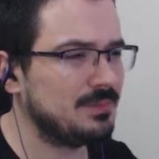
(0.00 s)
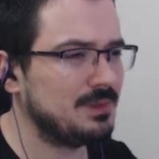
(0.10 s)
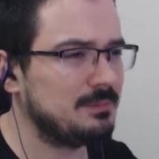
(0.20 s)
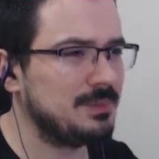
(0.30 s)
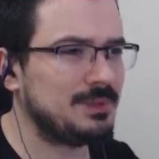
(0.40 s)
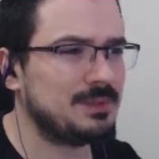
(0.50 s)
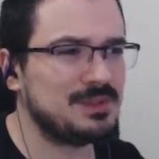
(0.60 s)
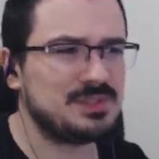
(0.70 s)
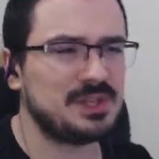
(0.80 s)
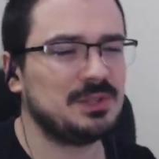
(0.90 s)
But
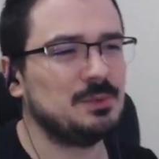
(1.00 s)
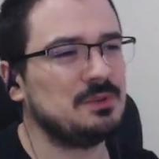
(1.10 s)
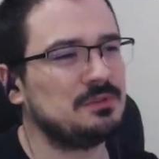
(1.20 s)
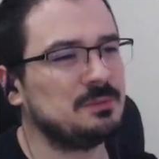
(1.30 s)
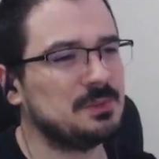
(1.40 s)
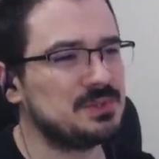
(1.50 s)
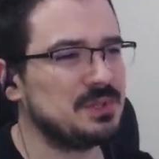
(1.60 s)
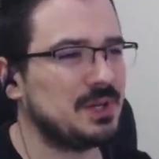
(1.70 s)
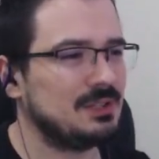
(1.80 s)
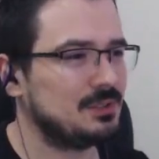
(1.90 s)
start with Monster
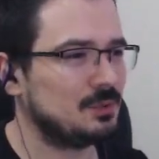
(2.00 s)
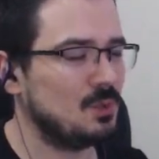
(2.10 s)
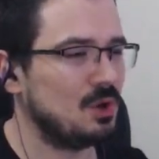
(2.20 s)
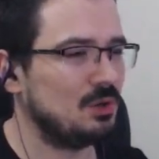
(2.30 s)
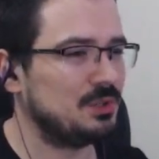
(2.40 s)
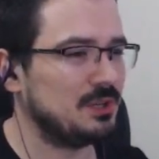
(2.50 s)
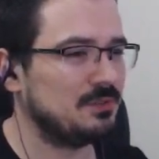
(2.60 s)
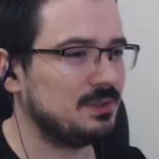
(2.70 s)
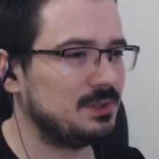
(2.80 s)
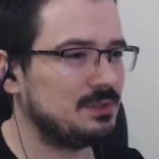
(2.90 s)
Hunter World. I
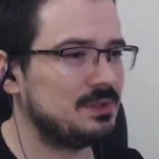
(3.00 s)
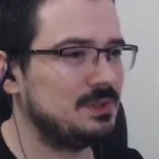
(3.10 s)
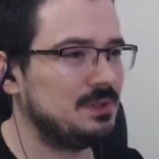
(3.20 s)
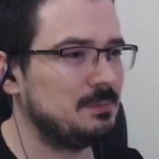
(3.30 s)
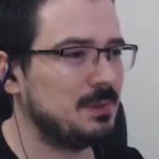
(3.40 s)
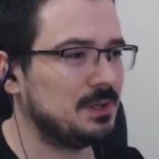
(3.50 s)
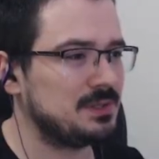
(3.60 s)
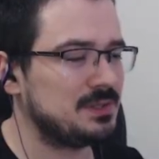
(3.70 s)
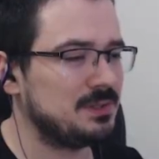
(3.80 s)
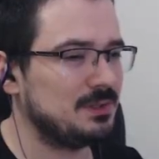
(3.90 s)
think it's the
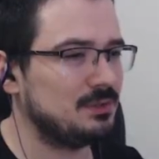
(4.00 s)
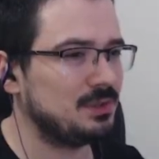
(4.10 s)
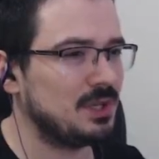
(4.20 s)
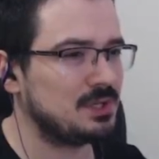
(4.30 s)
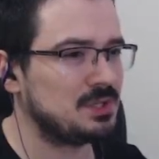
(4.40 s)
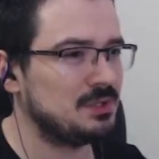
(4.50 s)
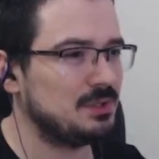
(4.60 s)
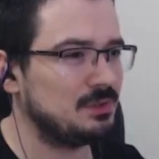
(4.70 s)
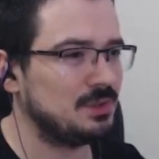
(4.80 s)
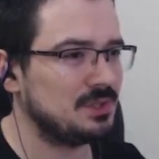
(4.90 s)
best introduction
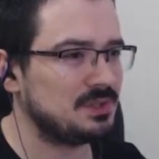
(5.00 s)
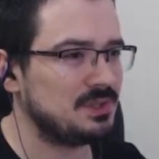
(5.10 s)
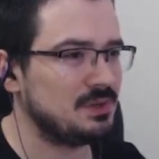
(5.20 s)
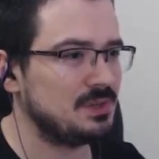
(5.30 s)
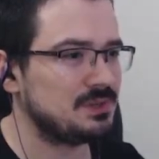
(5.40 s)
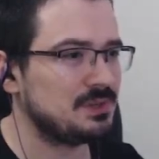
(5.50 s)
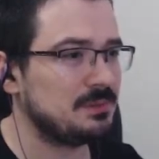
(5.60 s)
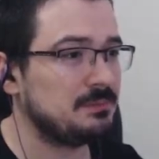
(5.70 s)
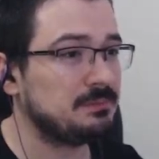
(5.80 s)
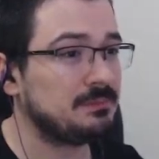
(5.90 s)
into the series.
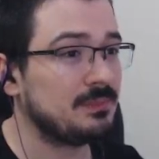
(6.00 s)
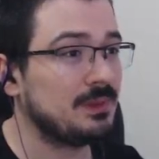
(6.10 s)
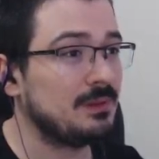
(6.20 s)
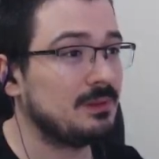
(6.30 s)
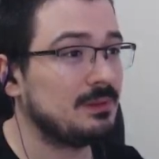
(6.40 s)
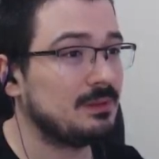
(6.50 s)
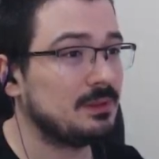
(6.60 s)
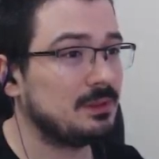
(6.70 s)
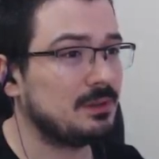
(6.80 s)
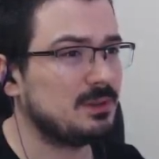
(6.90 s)

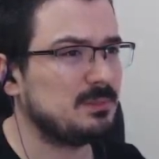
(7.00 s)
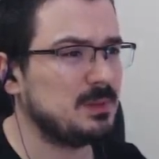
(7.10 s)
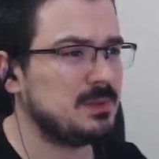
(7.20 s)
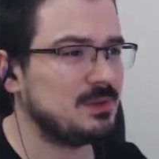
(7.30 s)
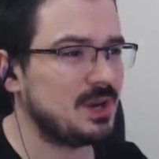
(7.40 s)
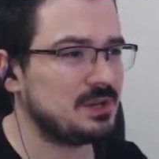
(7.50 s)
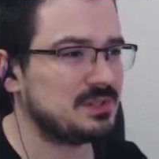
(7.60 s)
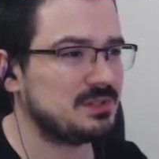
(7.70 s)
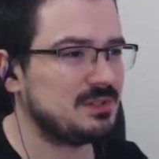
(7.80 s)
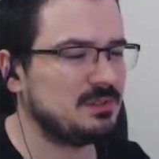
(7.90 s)
Or maybe
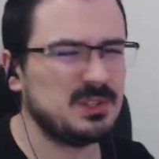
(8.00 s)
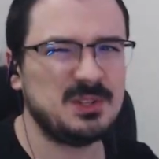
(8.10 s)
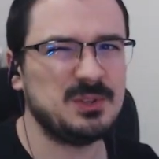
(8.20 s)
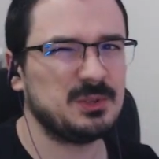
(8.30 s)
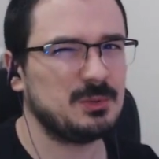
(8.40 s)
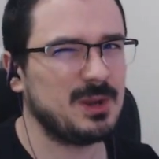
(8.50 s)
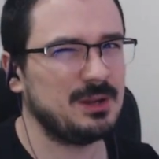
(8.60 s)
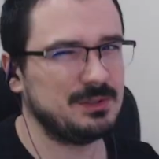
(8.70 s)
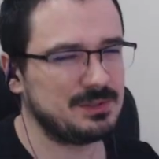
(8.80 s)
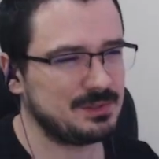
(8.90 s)
Rise. Definitely not
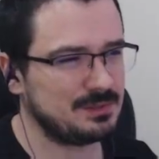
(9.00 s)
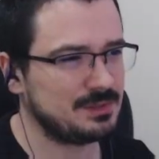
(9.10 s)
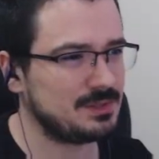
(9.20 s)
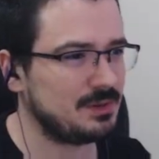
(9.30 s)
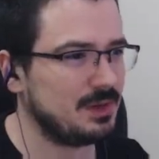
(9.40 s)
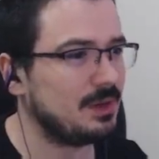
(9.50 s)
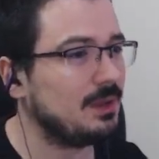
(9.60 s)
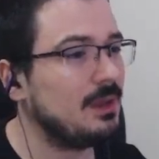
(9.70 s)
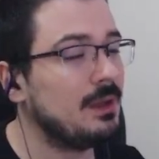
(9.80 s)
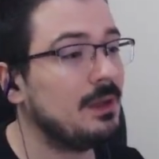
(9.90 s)
Wilds. Sorry.
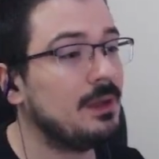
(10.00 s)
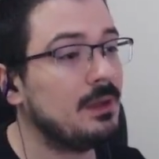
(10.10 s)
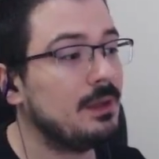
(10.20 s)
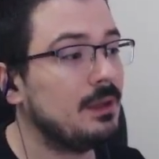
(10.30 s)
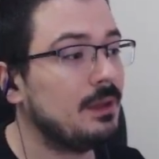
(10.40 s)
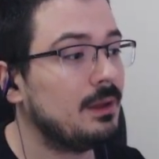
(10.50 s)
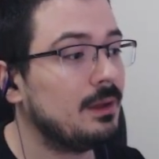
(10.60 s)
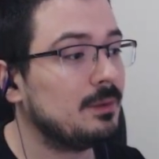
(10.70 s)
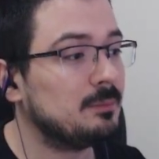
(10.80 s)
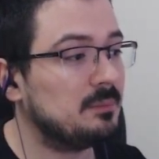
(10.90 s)

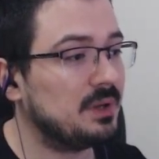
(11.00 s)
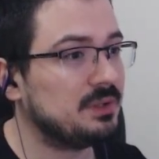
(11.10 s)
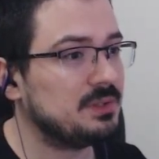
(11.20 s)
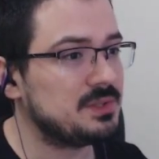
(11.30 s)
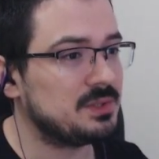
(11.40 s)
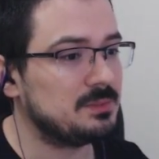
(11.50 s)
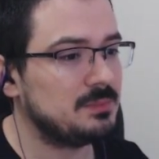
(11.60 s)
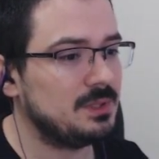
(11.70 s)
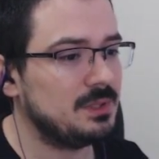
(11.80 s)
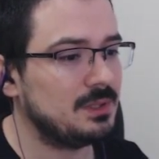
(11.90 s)
Burnt a
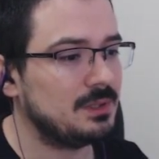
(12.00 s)
zombie.